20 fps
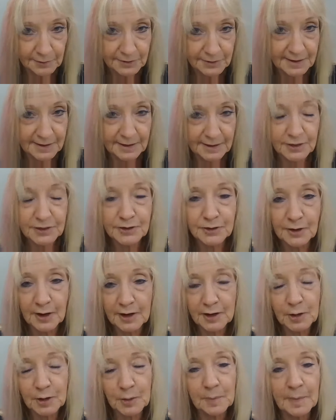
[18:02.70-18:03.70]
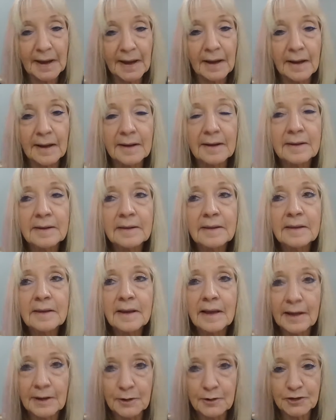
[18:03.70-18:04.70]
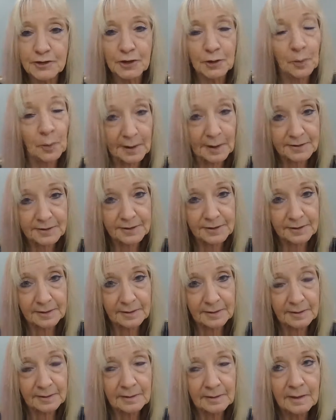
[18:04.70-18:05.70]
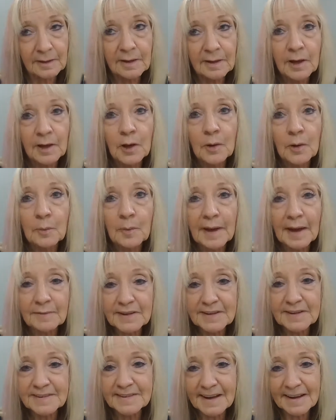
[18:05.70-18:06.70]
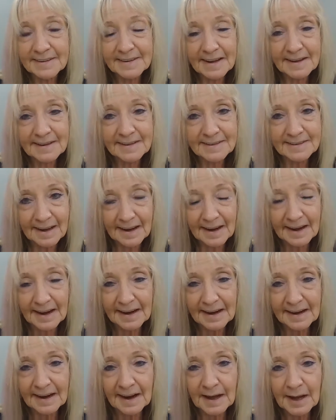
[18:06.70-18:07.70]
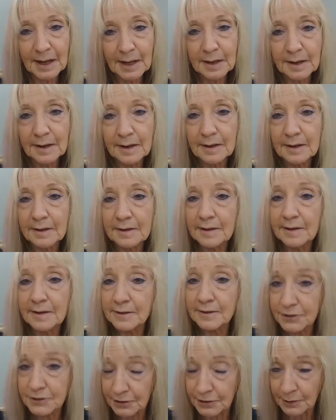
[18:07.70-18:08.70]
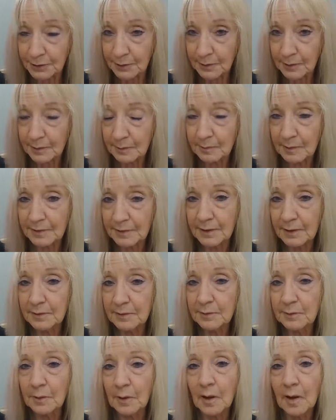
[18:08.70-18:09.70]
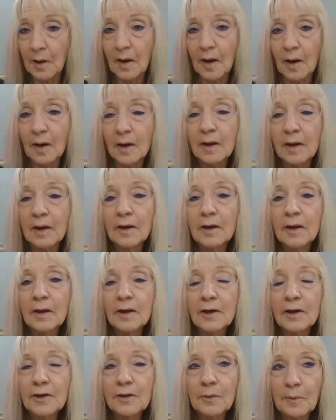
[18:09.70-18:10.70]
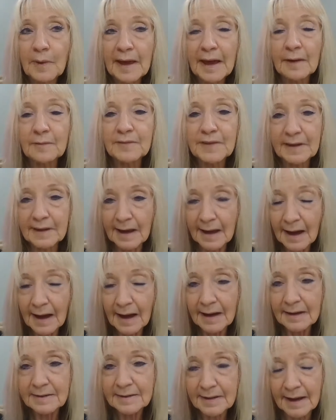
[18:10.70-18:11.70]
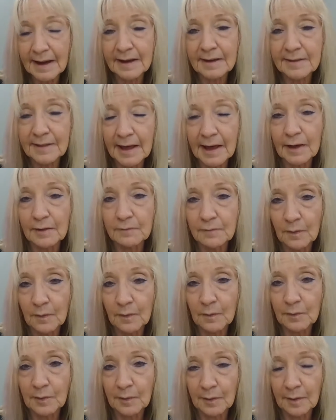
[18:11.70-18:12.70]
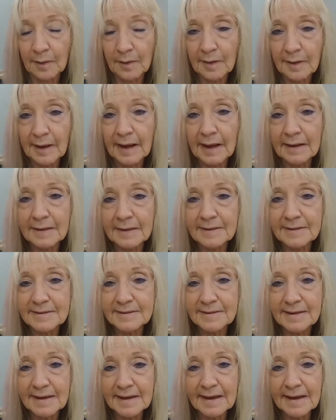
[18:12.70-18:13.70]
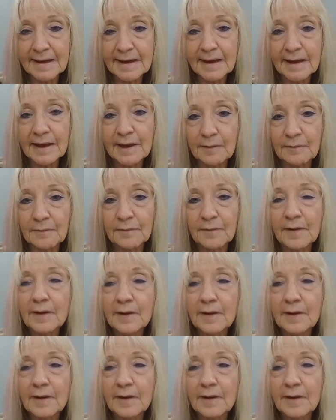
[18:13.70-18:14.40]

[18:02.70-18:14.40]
your signature on your ballot, and there's a question. We have to set that aside, and this year with the new law, we have to contact that voter and see if